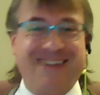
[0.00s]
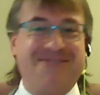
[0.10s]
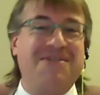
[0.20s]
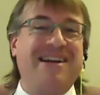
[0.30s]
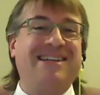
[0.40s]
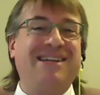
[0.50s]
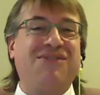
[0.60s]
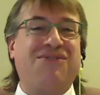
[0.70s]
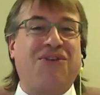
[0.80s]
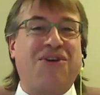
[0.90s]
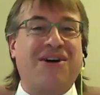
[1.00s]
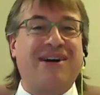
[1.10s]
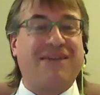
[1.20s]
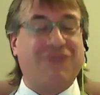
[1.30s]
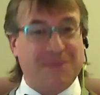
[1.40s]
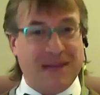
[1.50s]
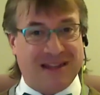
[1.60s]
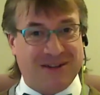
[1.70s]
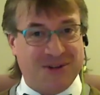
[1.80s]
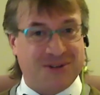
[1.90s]
Wendy, for giving me
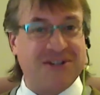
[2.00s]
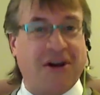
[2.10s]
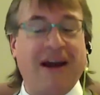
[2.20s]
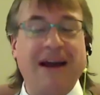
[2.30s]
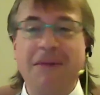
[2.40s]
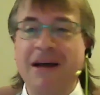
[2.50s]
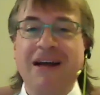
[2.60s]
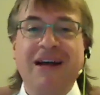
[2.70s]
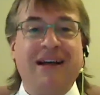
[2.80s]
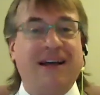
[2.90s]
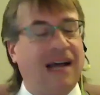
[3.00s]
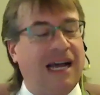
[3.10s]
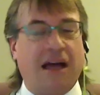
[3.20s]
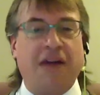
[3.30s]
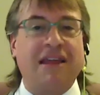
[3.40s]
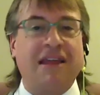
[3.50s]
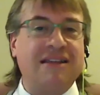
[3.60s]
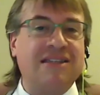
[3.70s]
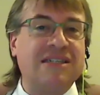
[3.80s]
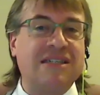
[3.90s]
your time. I think
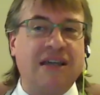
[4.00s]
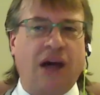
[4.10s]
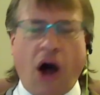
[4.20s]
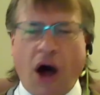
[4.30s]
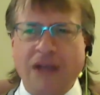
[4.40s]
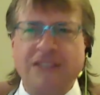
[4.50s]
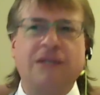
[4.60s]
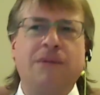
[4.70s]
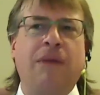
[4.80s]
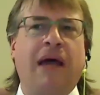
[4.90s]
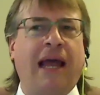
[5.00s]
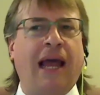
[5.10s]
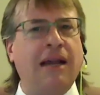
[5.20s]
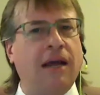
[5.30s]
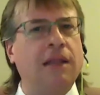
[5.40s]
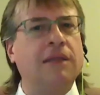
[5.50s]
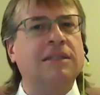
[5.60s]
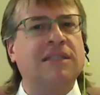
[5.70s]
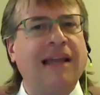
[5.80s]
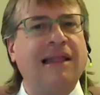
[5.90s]
this is an awesome and a
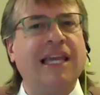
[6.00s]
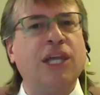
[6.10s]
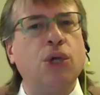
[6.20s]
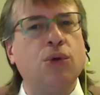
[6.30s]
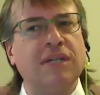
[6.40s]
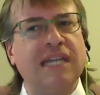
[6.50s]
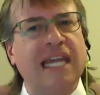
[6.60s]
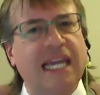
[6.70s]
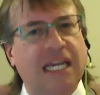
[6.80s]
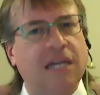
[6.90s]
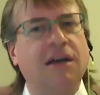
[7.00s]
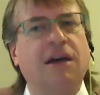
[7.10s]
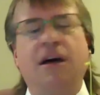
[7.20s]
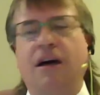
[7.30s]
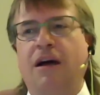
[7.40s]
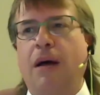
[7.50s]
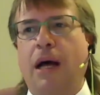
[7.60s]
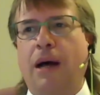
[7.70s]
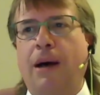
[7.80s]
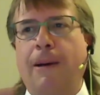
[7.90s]
slightly unique
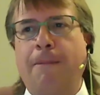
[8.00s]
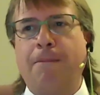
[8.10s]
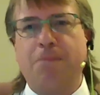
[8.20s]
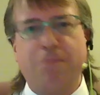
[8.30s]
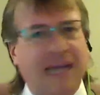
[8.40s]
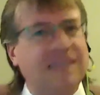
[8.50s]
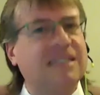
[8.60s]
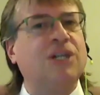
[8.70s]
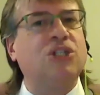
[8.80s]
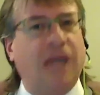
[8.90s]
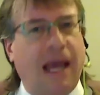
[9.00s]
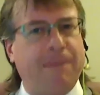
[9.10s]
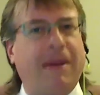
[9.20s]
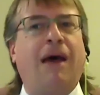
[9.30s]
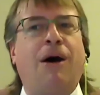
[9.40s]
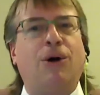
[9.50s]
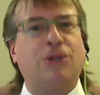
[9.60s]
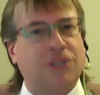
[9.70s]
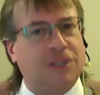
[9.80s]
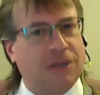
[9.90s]
message
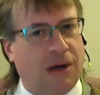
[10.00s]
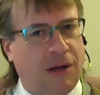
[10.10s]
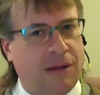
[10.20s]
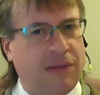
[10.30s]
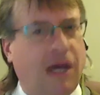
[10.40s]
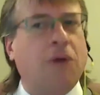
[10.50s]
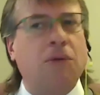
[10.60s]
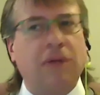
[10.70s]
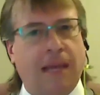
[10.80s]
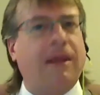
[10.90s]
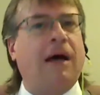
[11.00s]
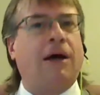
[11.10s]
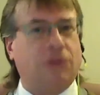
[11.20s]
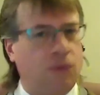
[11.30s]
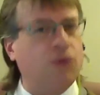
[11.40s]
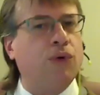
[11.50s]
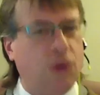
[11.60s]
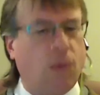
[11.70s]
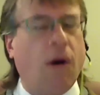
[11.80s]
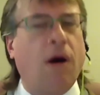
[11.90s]
about not only about who
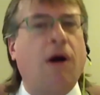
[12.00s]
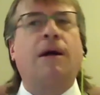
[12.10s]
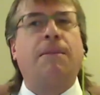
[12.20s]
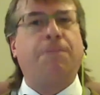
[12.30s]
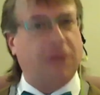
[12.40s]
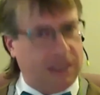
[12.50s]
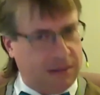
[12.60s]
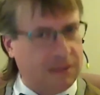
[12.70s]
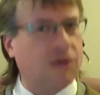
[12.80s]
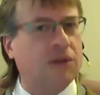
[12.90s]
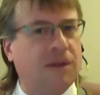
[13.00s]
you are, but the